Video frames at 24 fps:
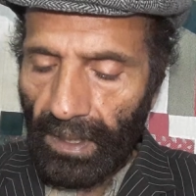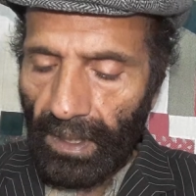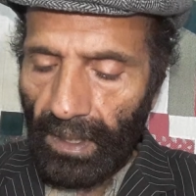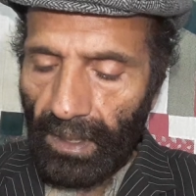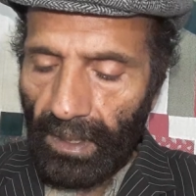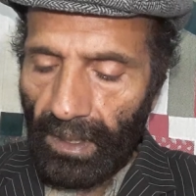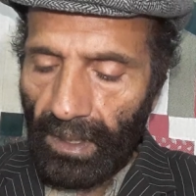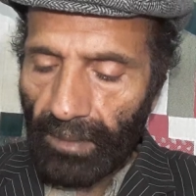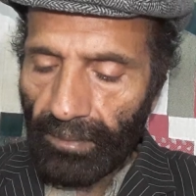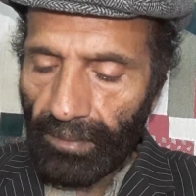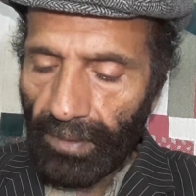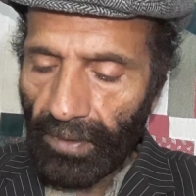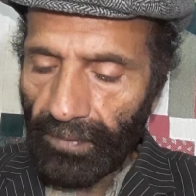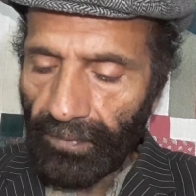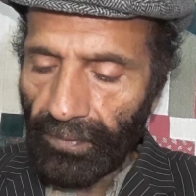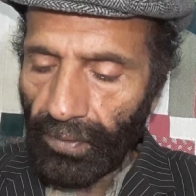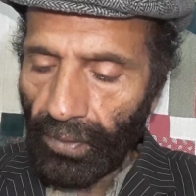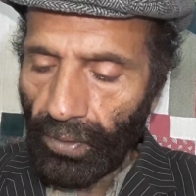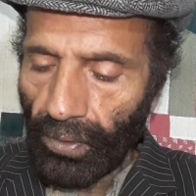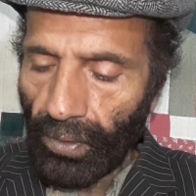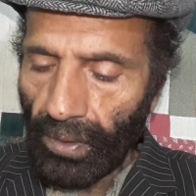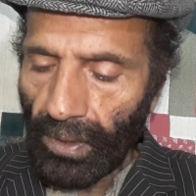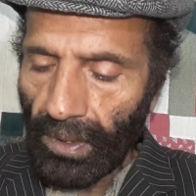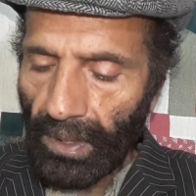Number
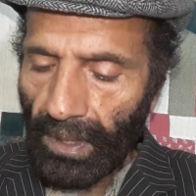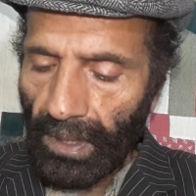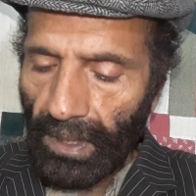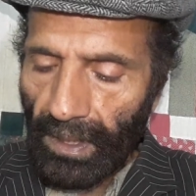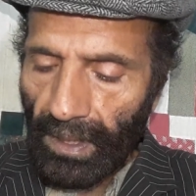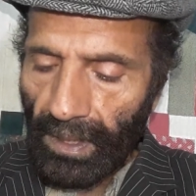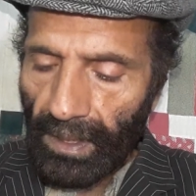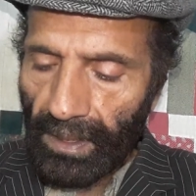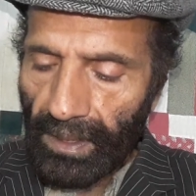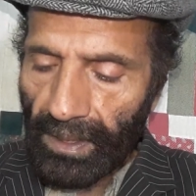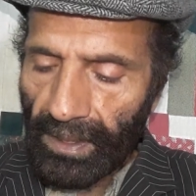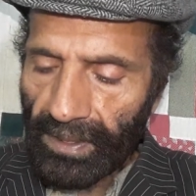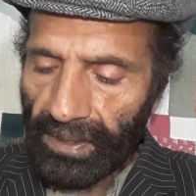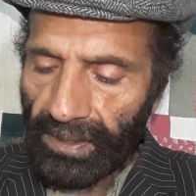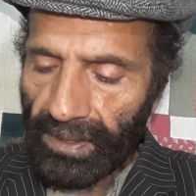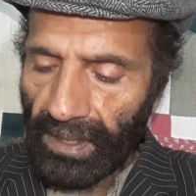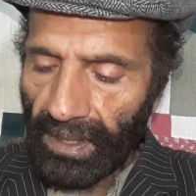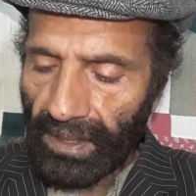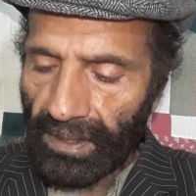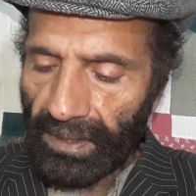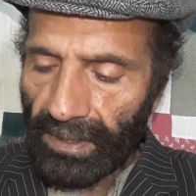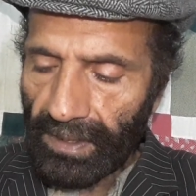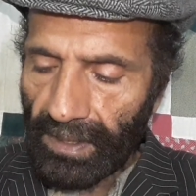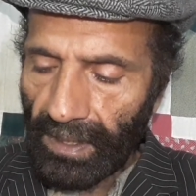4, list
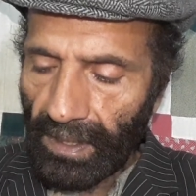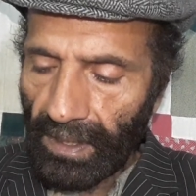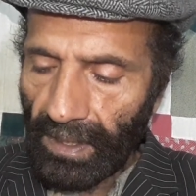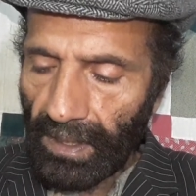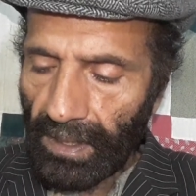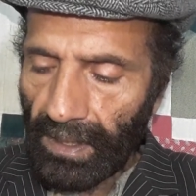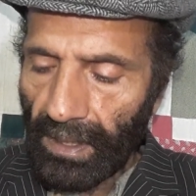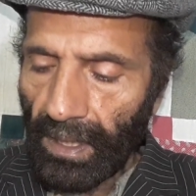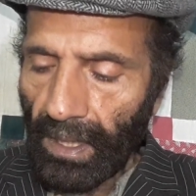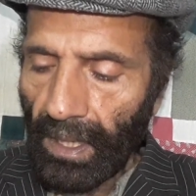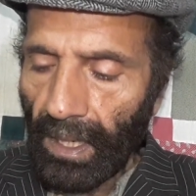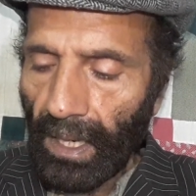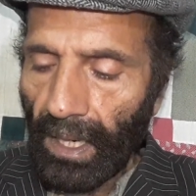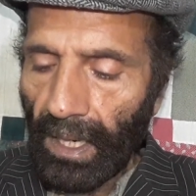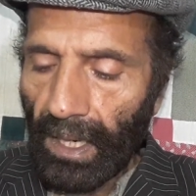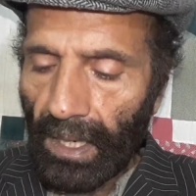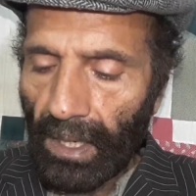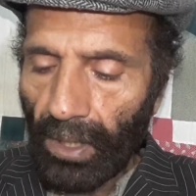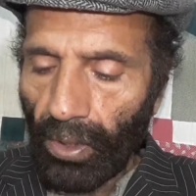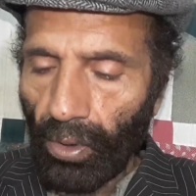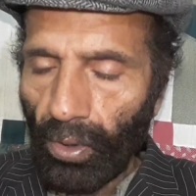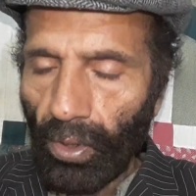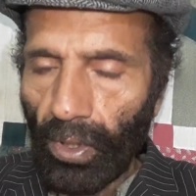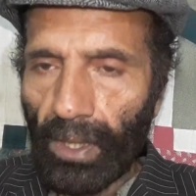the skills or
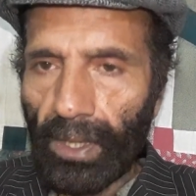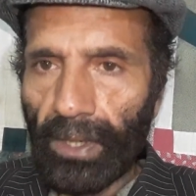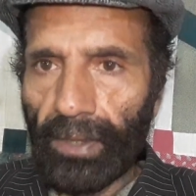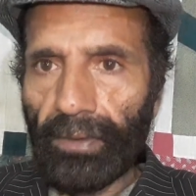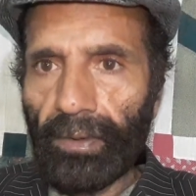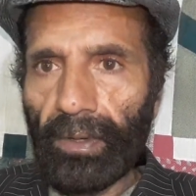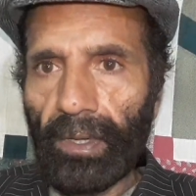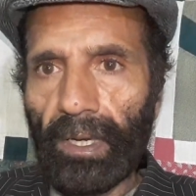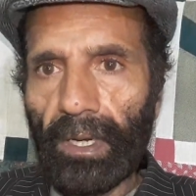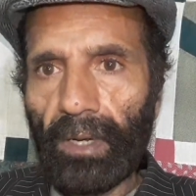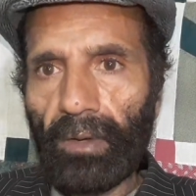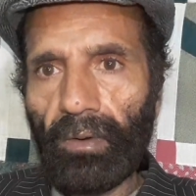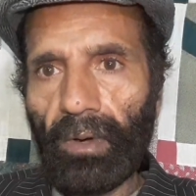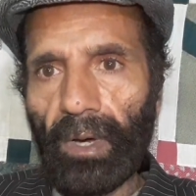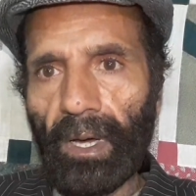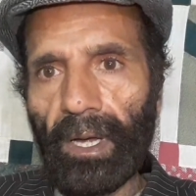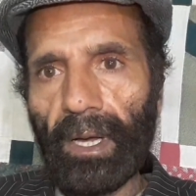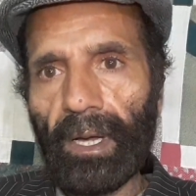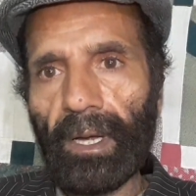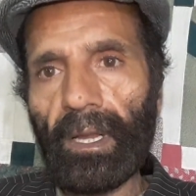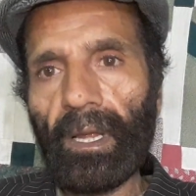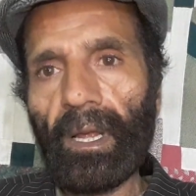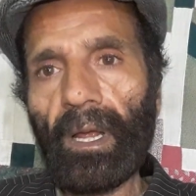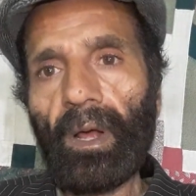knowledge
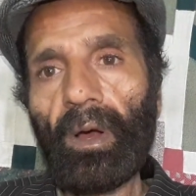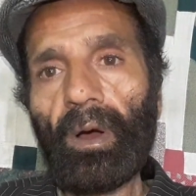required.